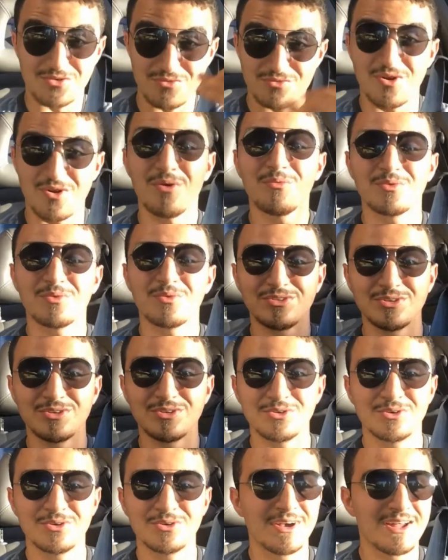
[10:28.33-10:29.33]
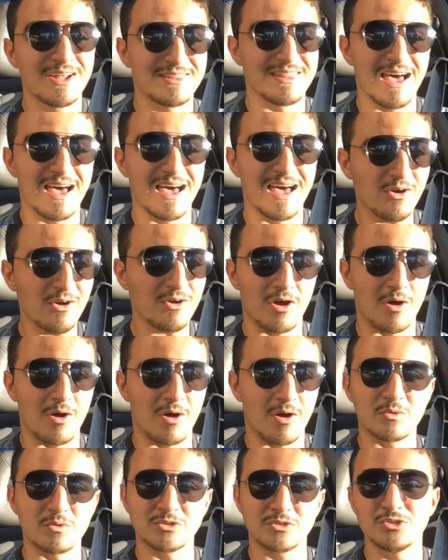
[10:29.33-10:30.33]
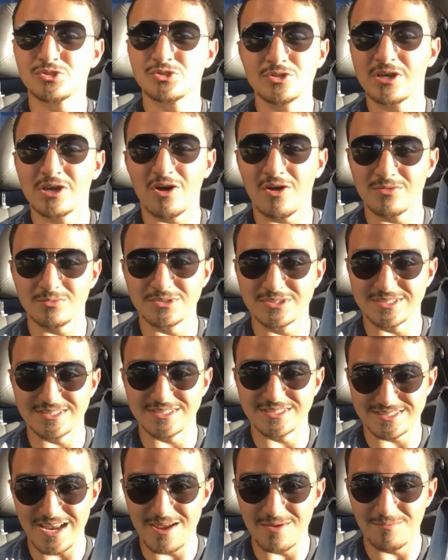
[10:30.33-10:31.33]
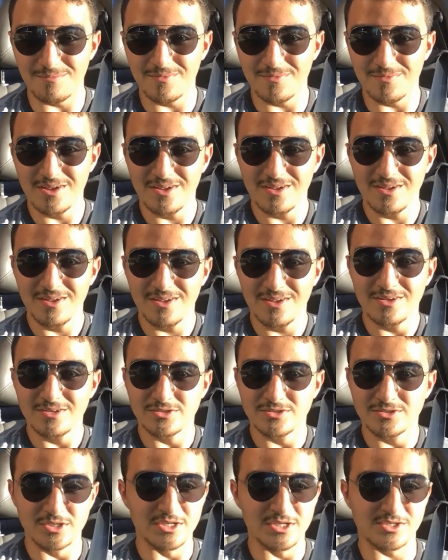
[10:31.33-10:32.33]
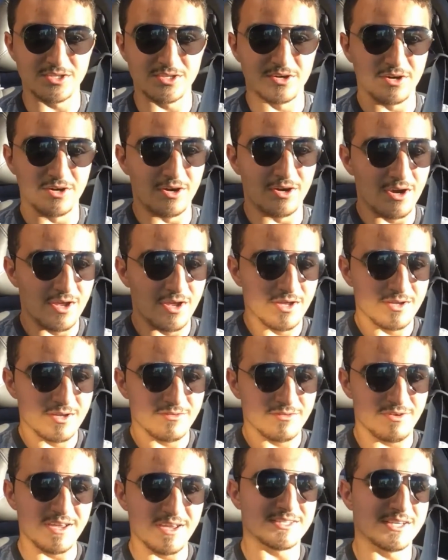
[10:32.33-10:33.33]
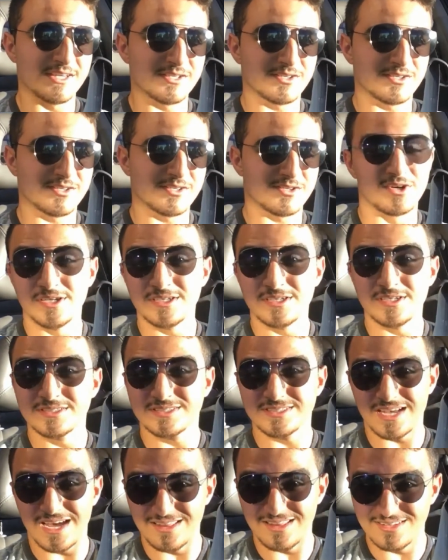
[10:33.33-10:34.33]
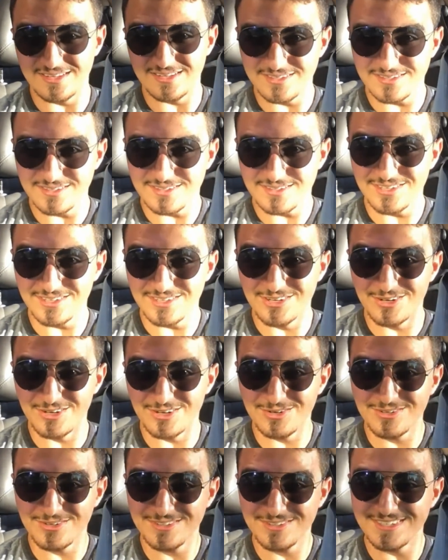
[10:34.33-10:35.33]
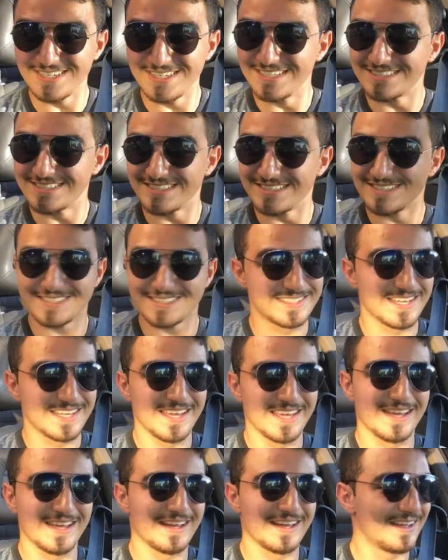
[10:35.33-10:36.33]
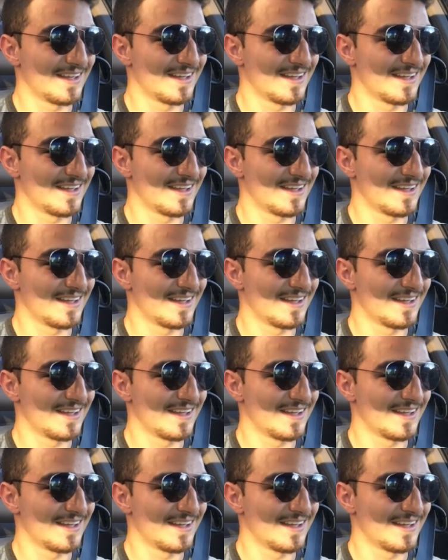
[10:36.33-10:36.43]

to run with you, the outcome was usually always the same. Just their faces turning silent. You know, it's just they